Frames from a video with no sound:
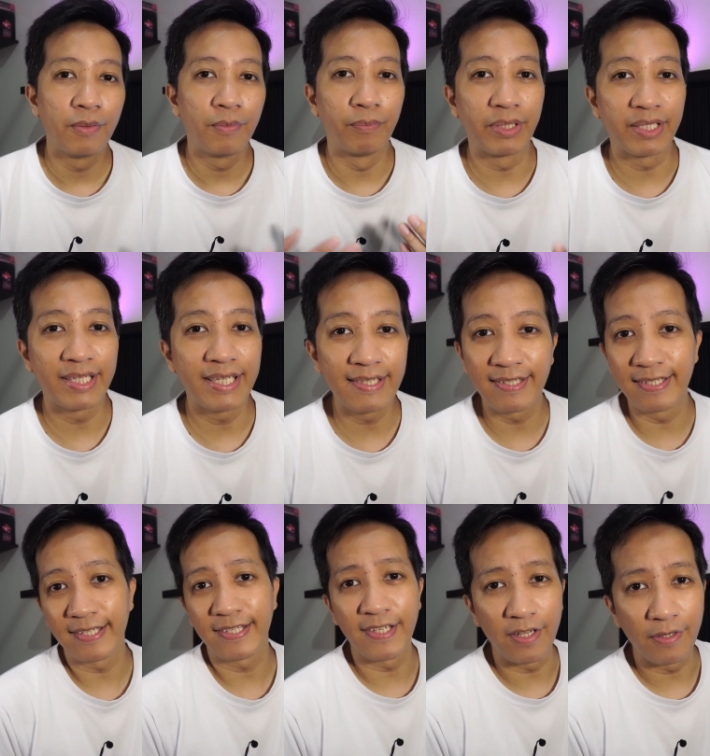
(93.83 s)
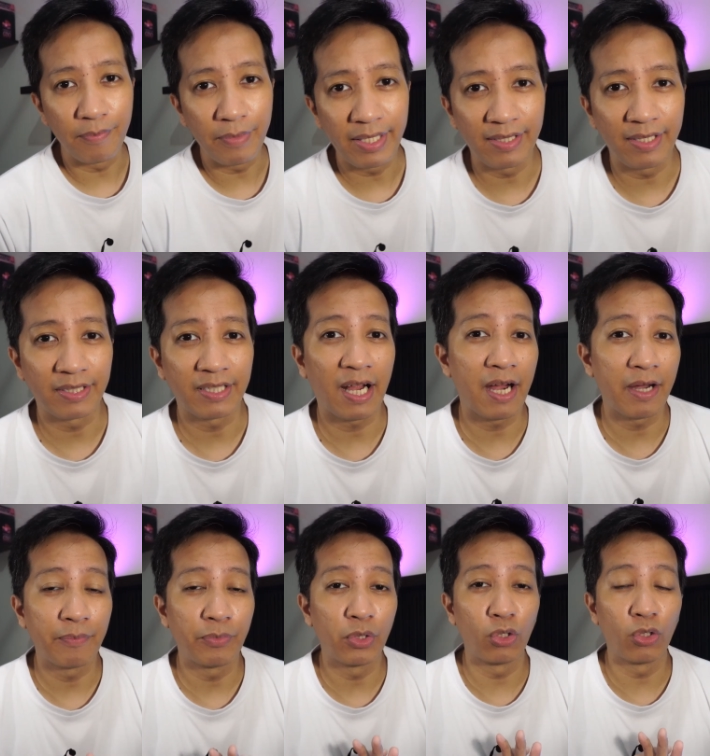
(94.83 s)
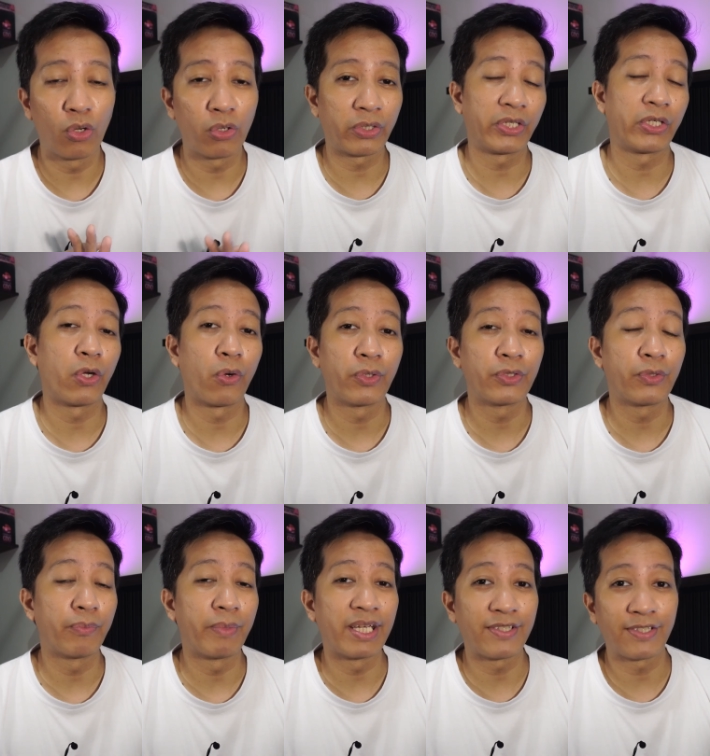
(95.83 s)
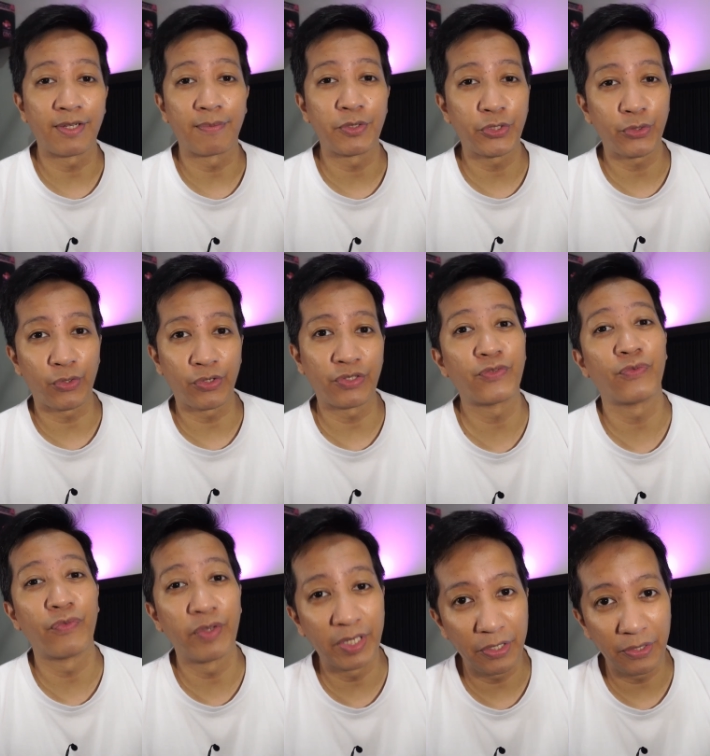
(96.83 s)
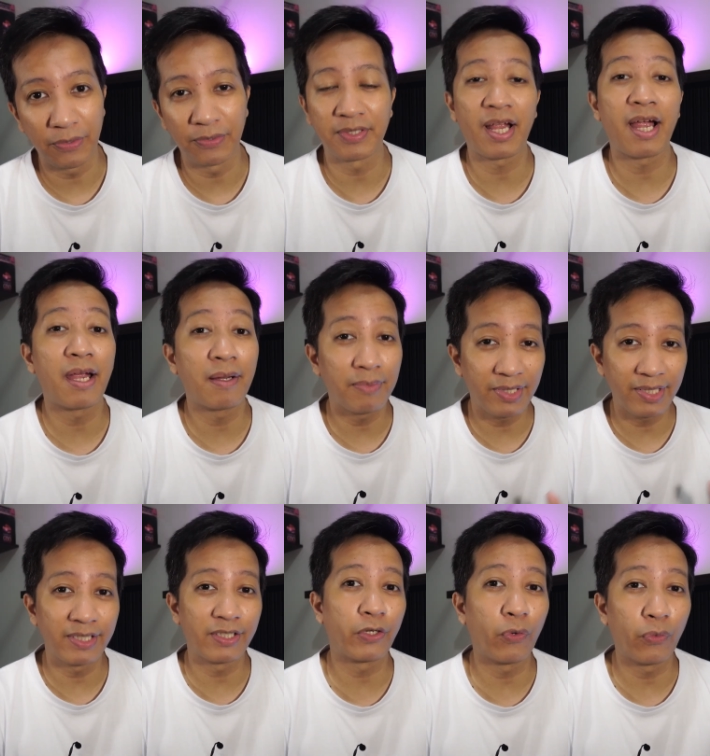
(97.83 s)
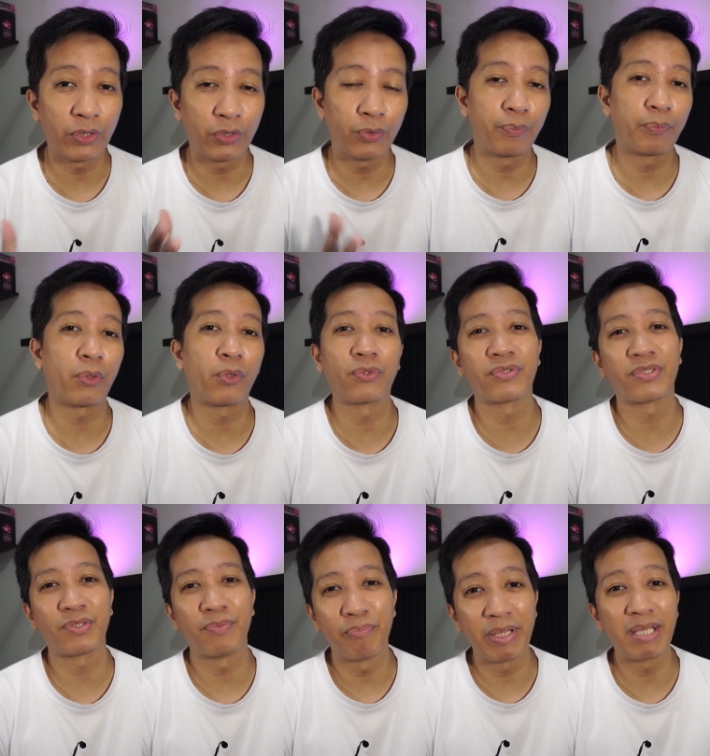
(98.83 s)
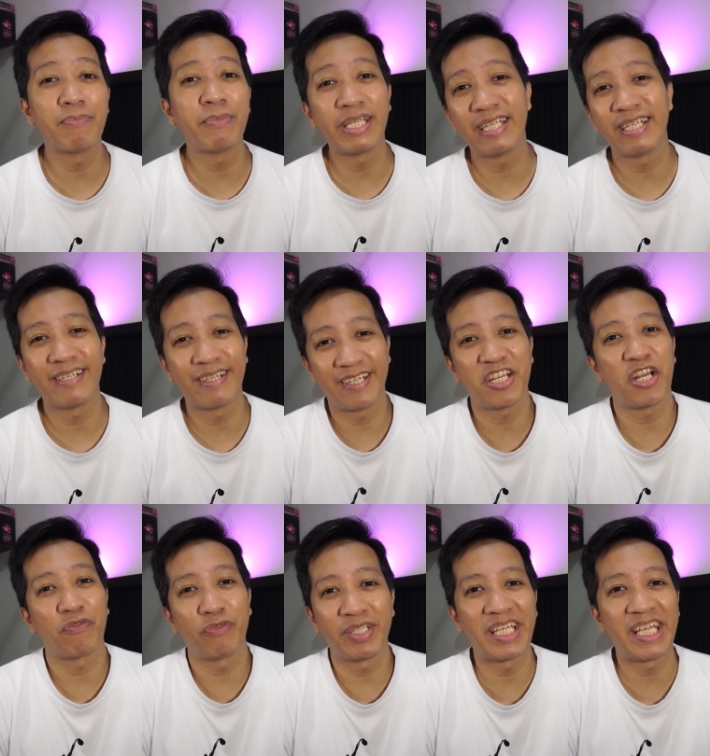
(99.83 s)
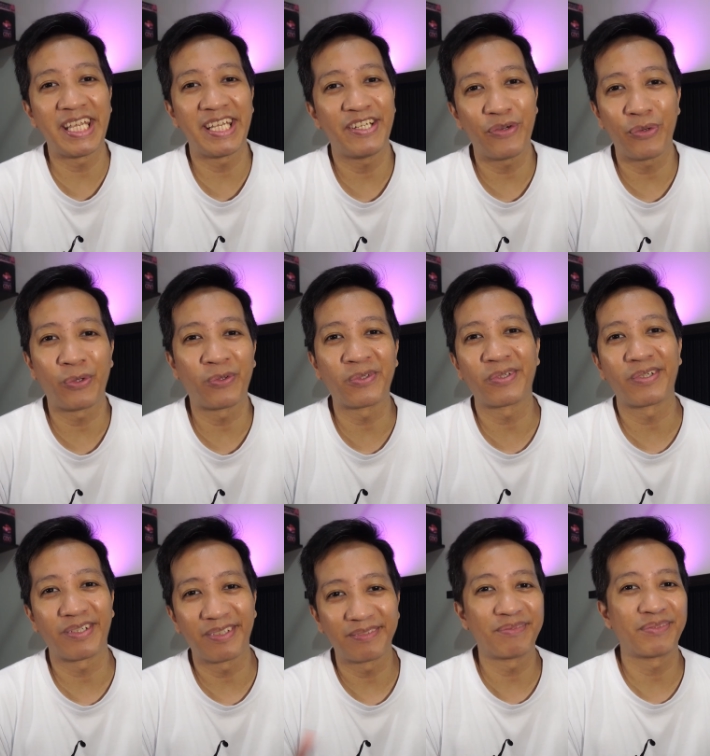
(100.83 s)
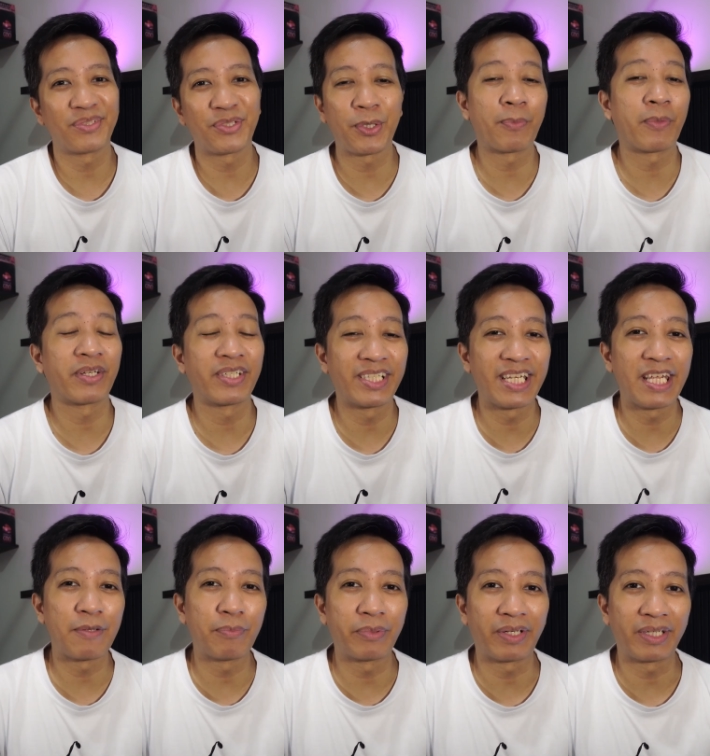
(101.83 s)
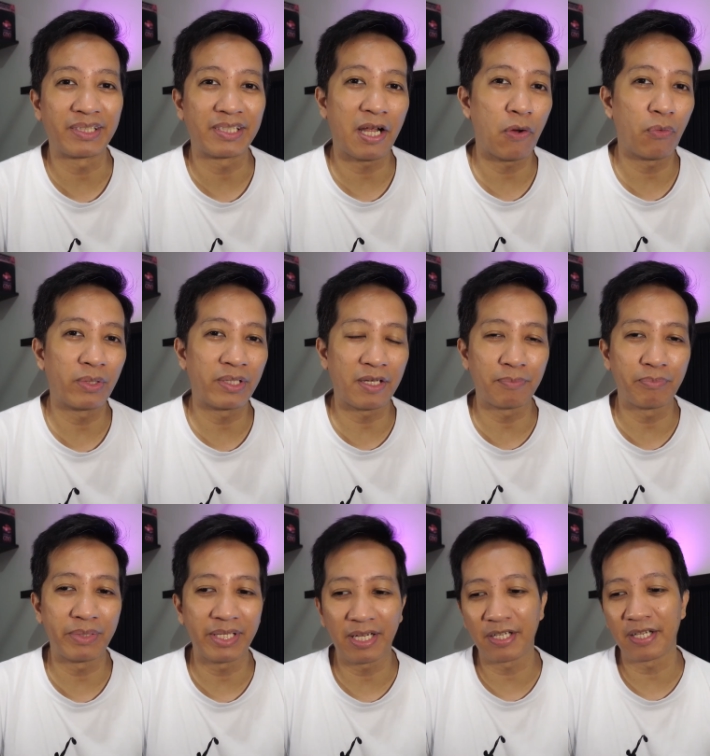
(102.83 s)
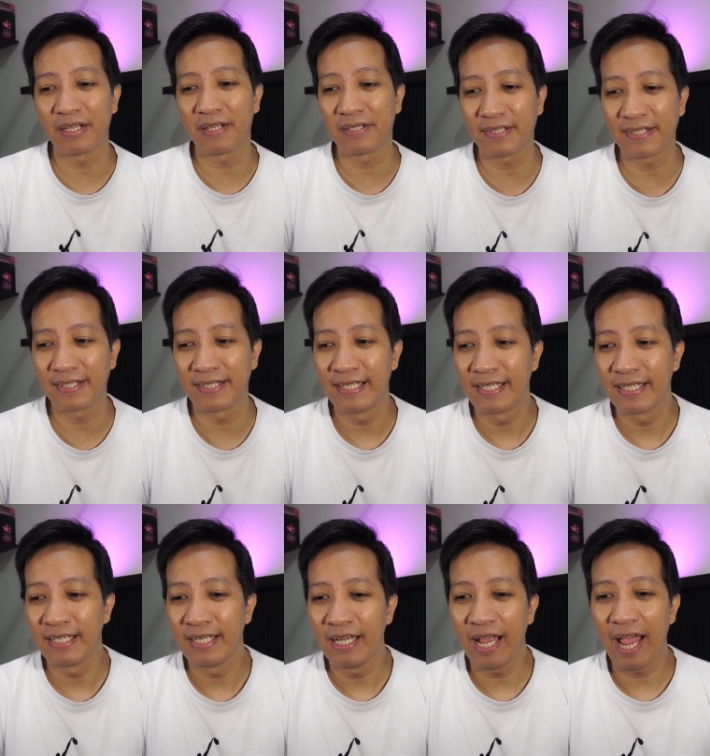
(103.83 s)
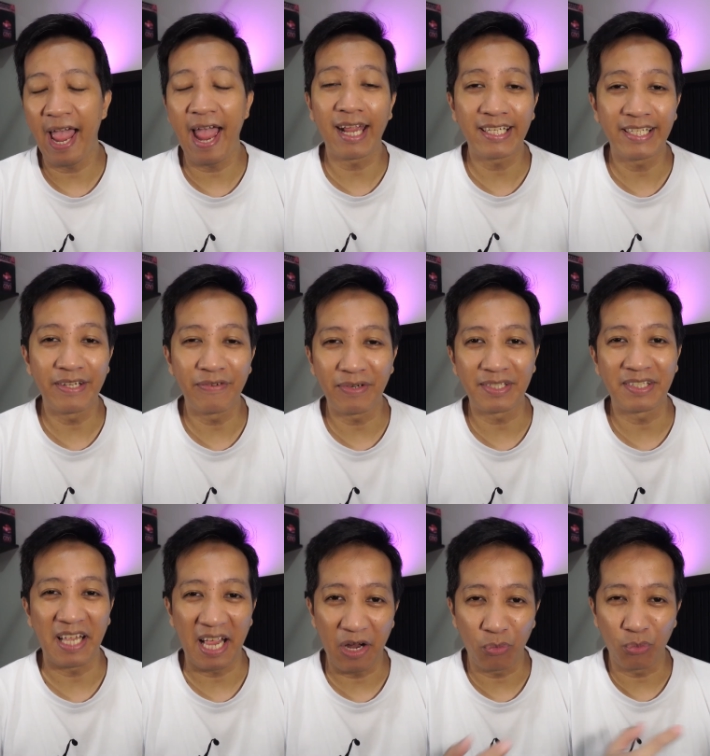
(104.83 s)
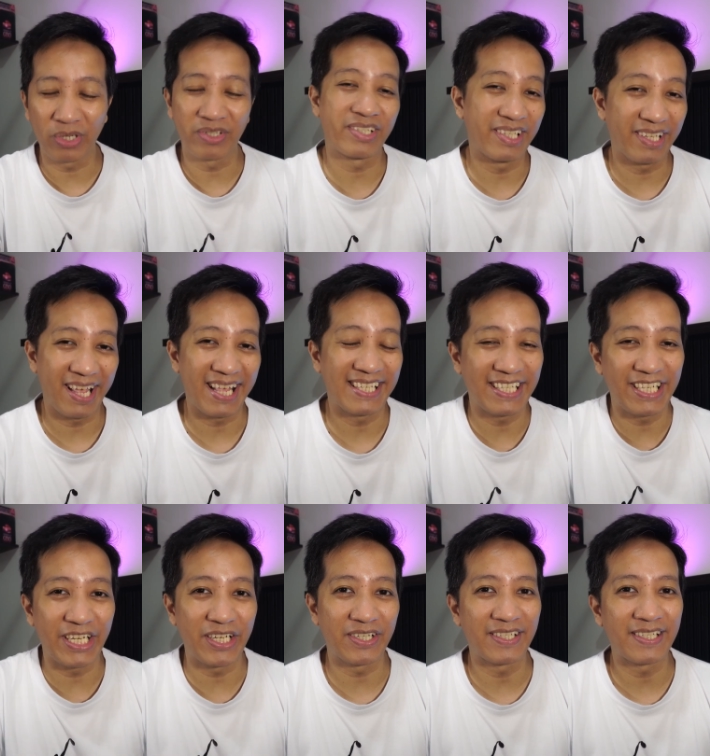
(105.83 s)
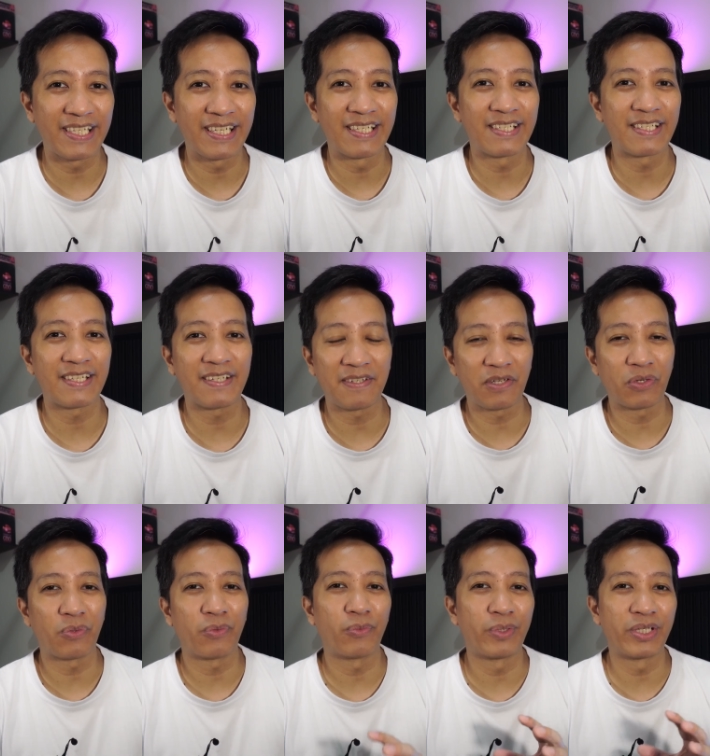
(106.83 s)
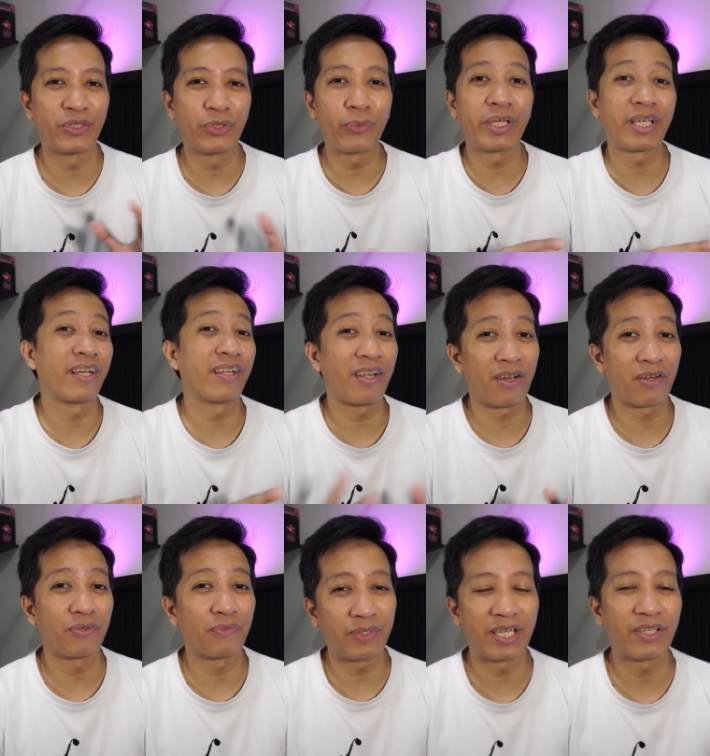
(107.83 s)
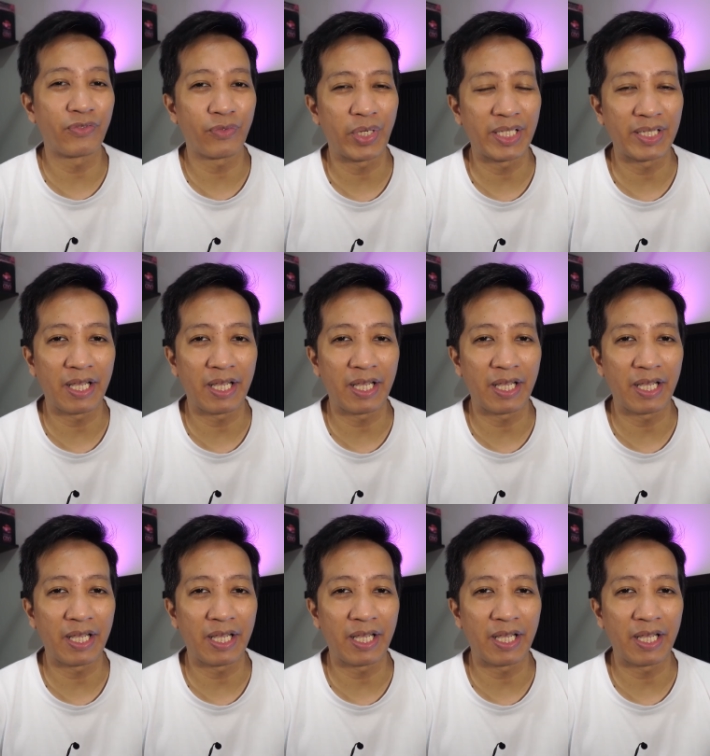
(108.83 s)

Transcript: But this doesn't mean that I'm no longer going to make some shorts videos. I'm still going to post maybe every day or some other day but I will not be as active as I was last year since uh, we're doing a lot of things right